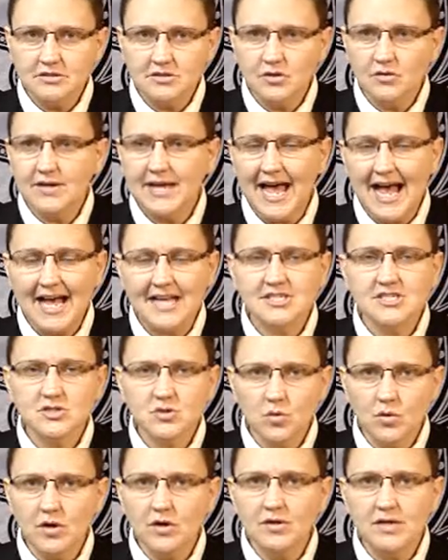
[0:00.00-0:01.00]
So gas and
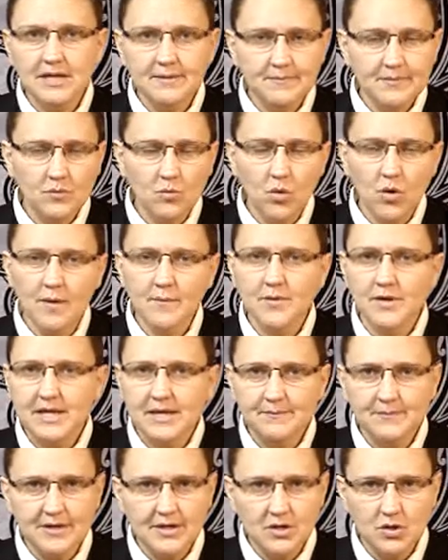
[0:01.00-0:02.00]
oil, keeping warm or
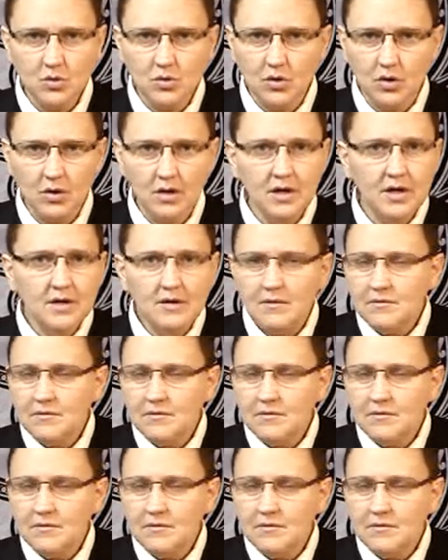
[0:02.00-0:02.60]
keeping cool,